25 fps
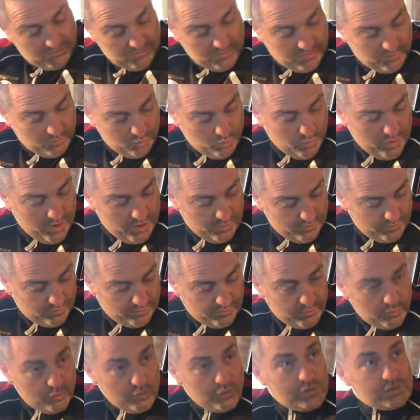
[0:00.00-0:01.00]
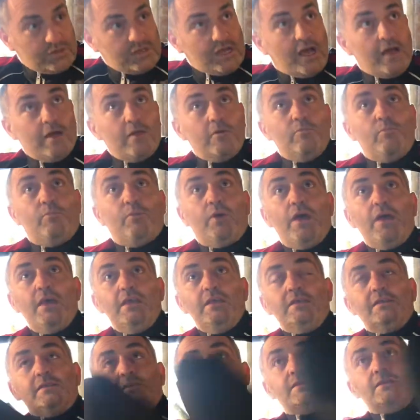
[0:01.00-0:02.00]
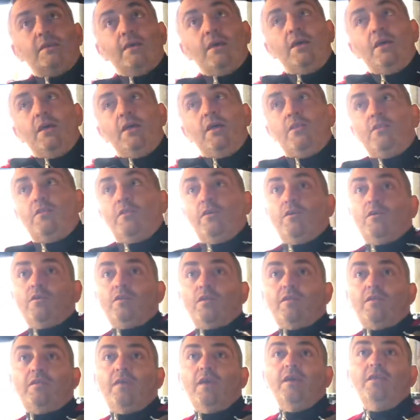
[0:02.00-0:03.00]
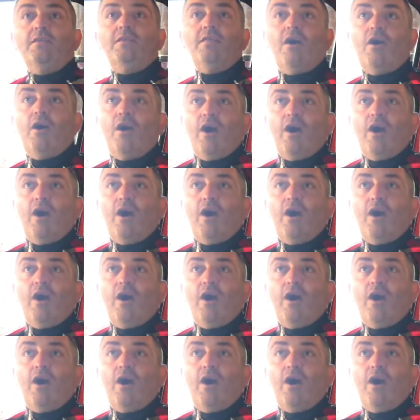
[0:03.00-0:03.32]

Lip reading: well thought out piece. The other thing that I